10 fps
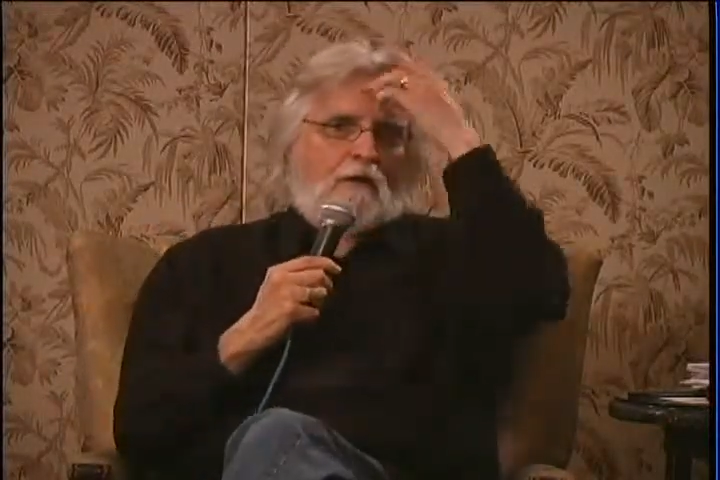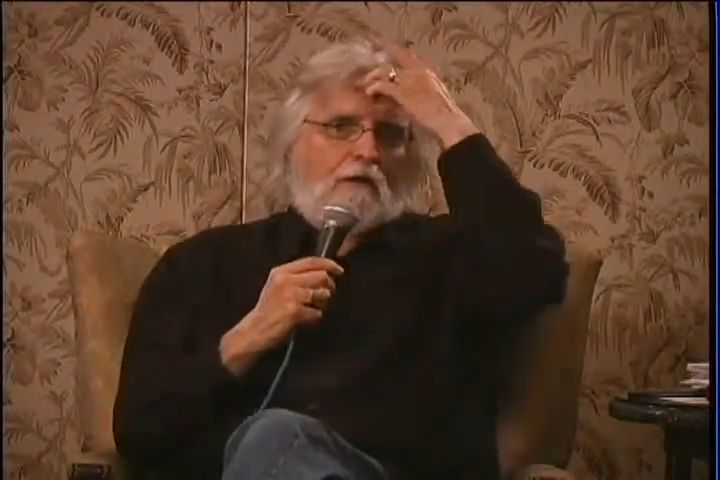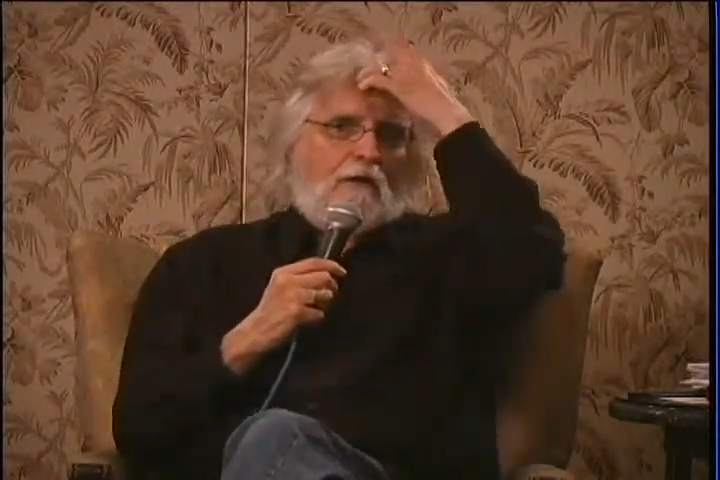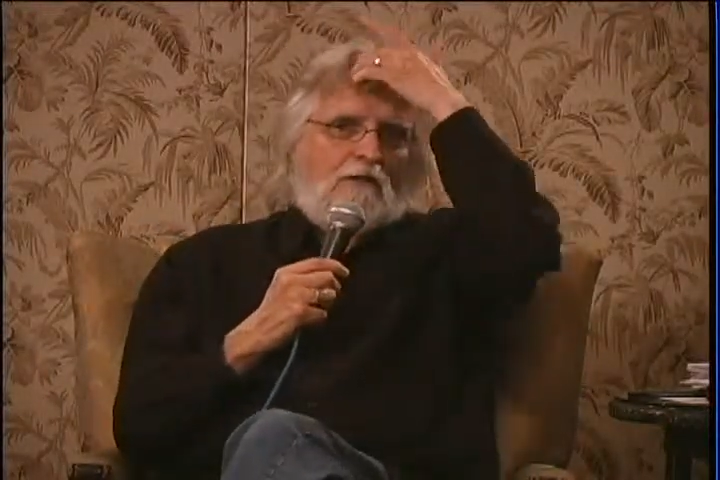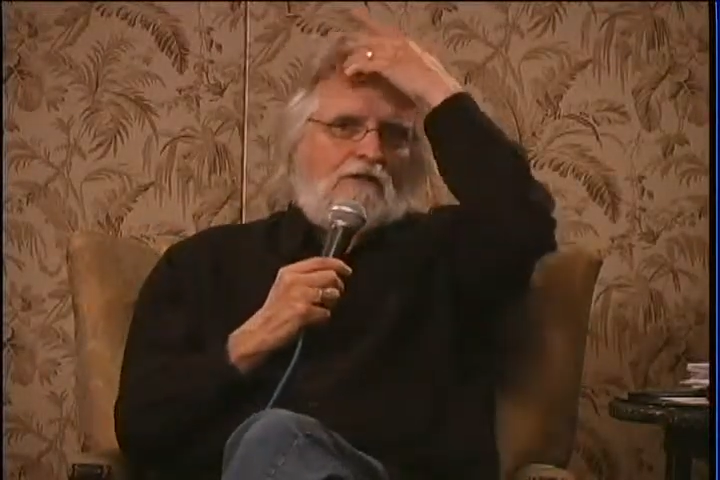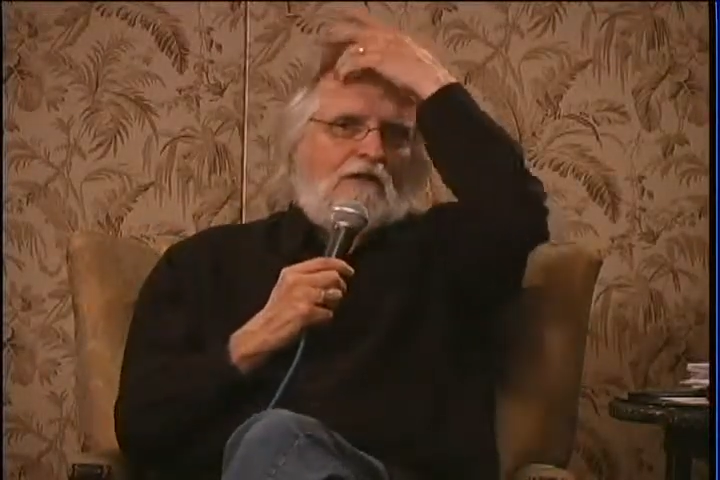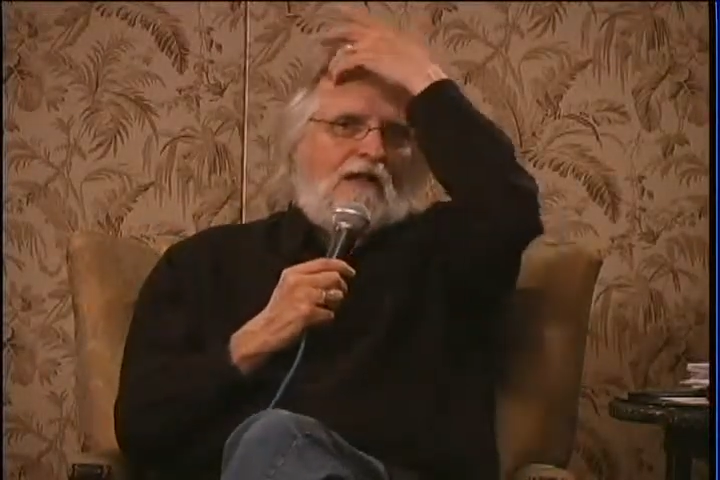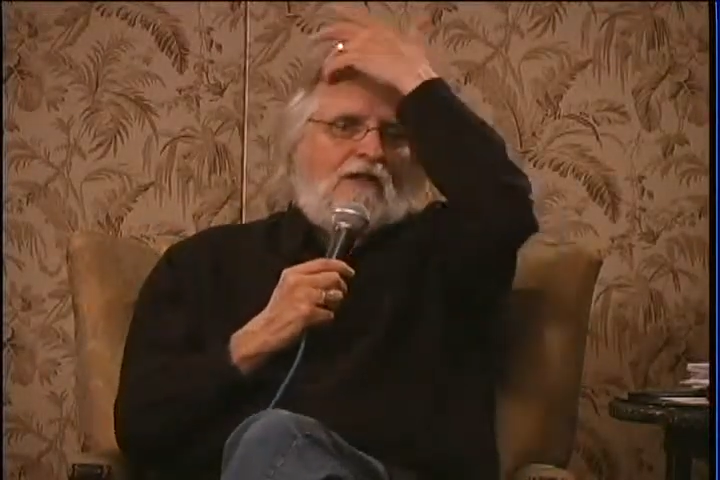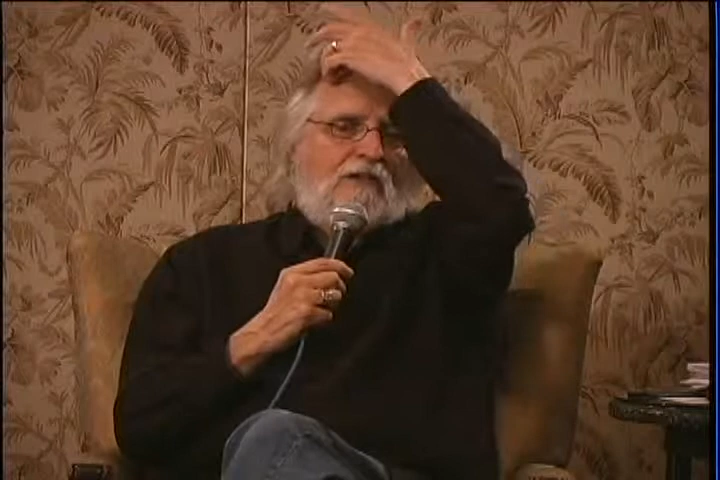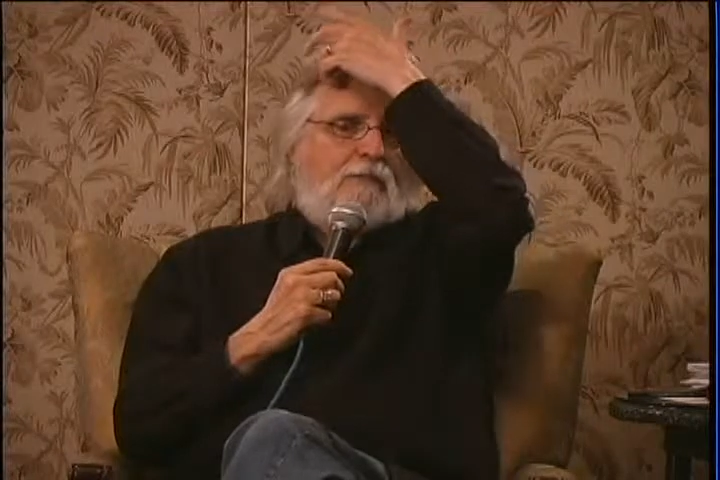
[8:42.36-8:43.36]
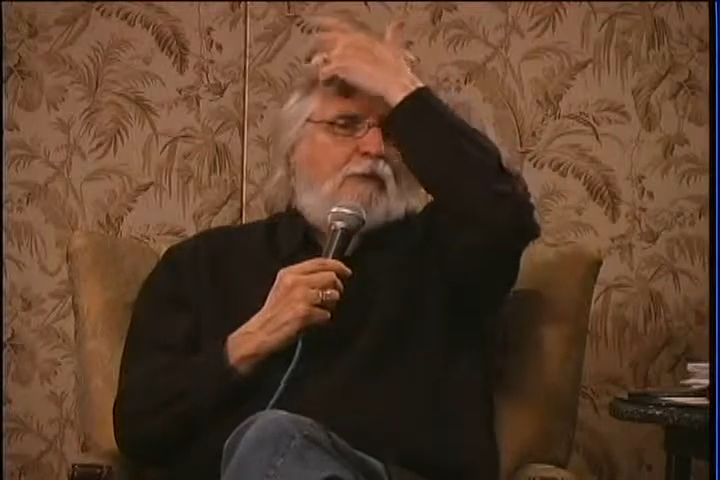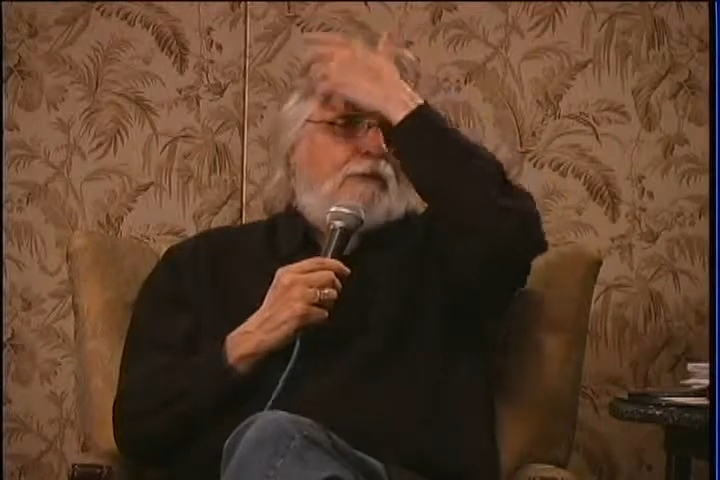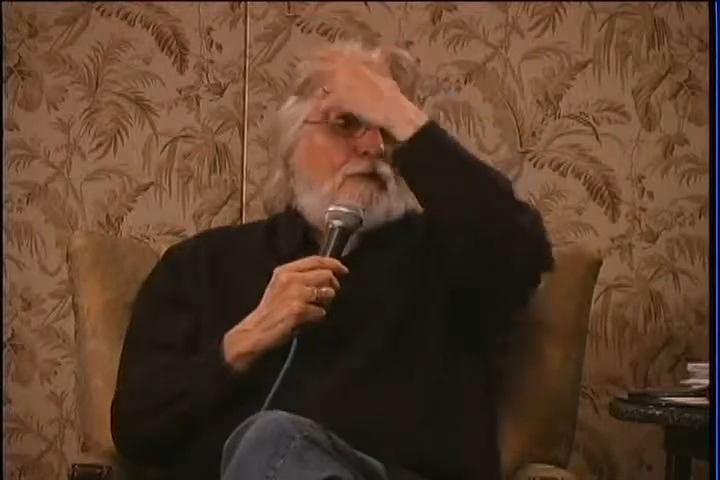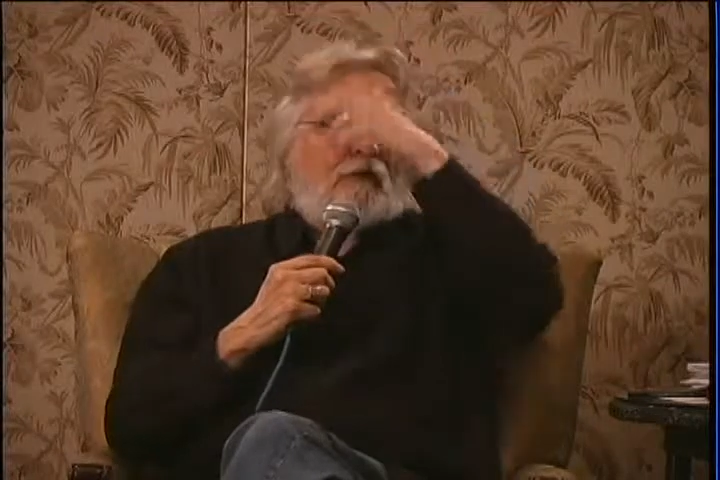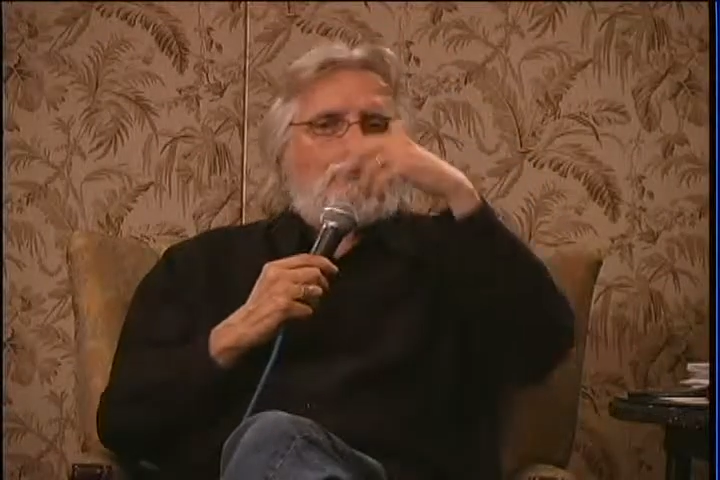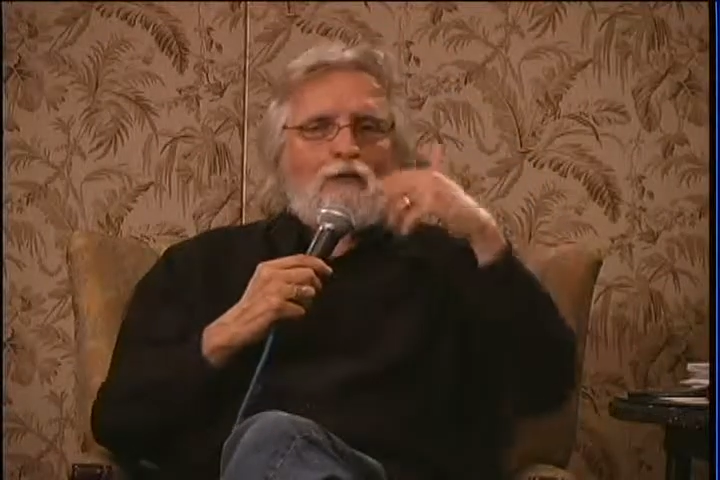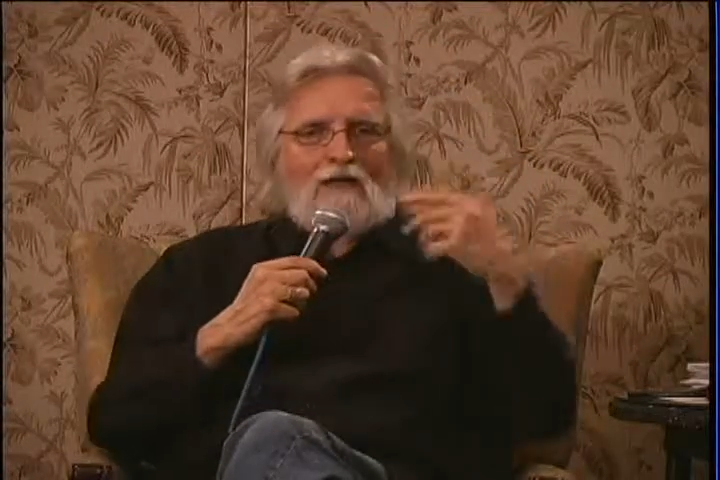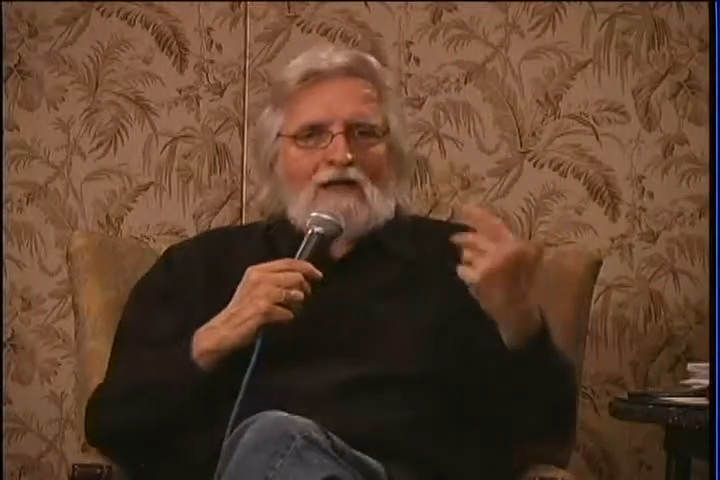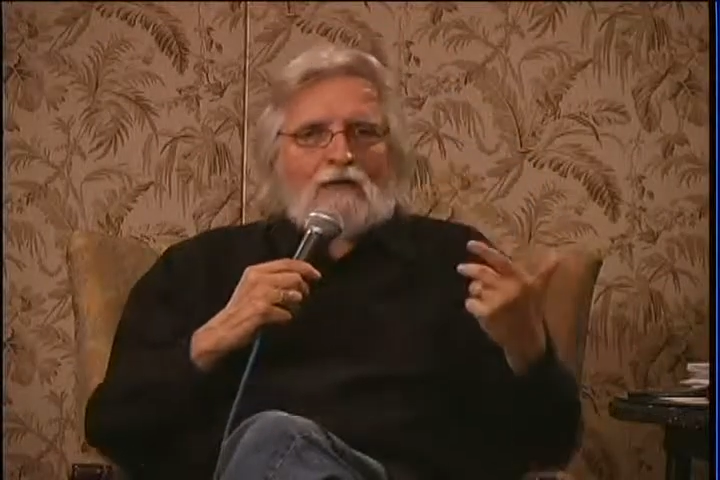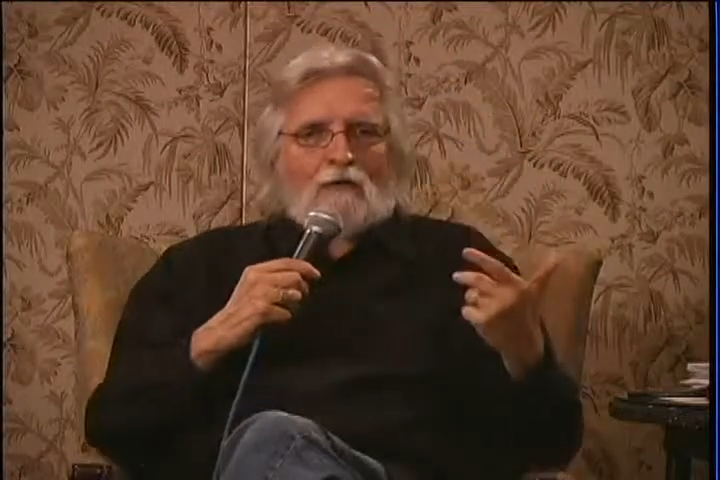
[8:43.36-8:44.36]
See, God is both the
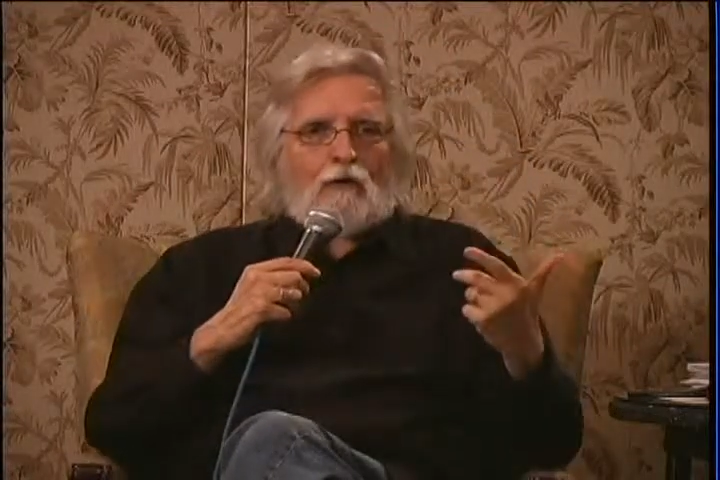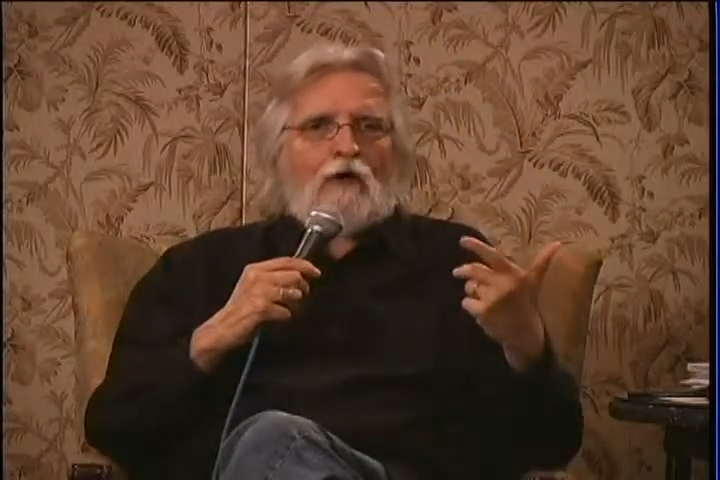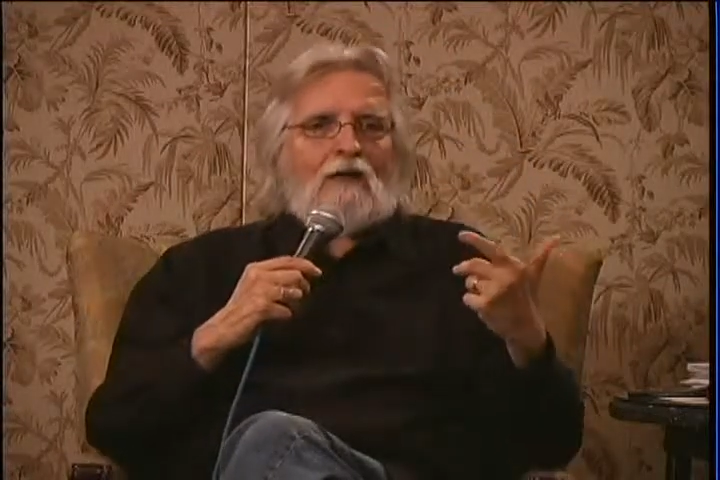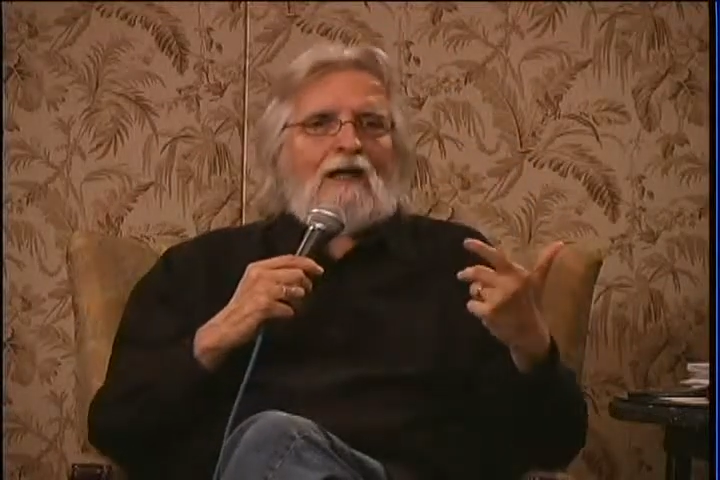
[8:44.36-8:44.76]
creator